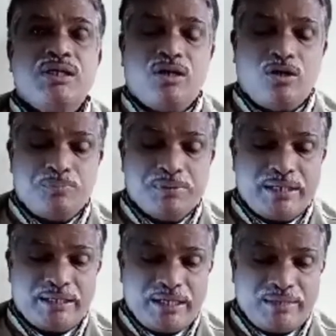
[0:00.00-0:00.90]
of a
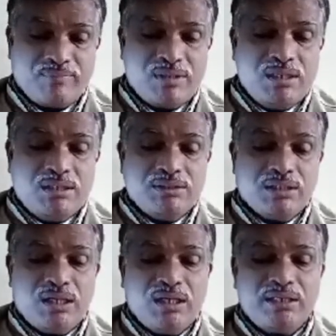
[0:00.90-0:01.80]
cation. The
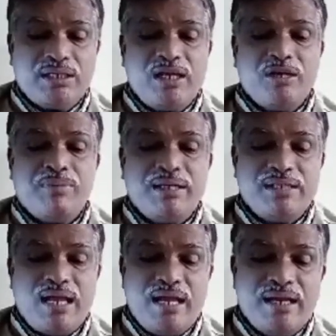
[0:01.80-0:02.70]
current carried by
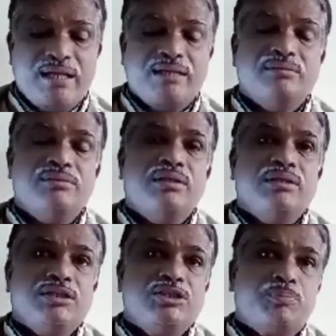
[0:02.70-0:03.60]
the anion
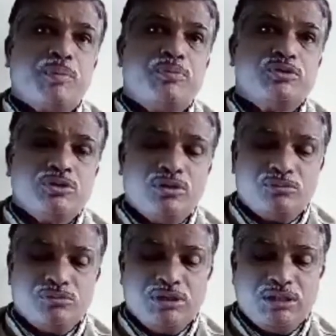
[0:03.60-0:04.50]
is proportional
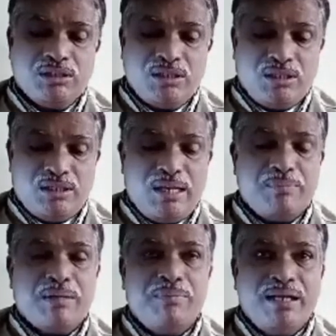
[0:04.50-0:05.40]
to the
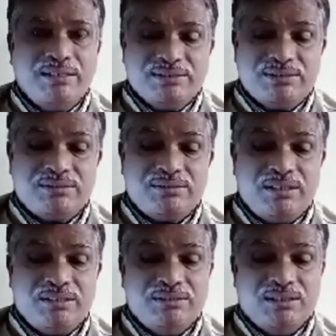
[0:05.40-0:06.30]
lambda minus, that
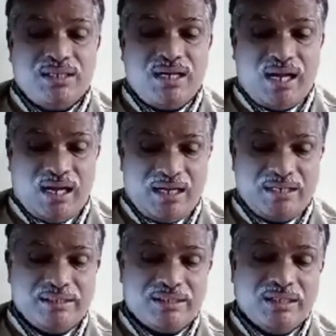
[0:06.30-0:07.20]
is the
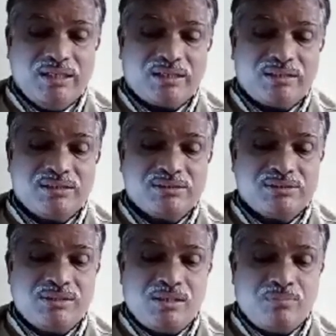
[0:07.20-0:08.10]
ionic conductance
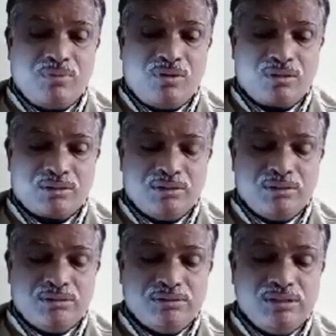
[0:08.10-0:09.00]
for
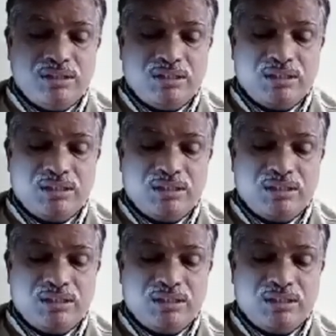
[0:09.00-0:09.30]
the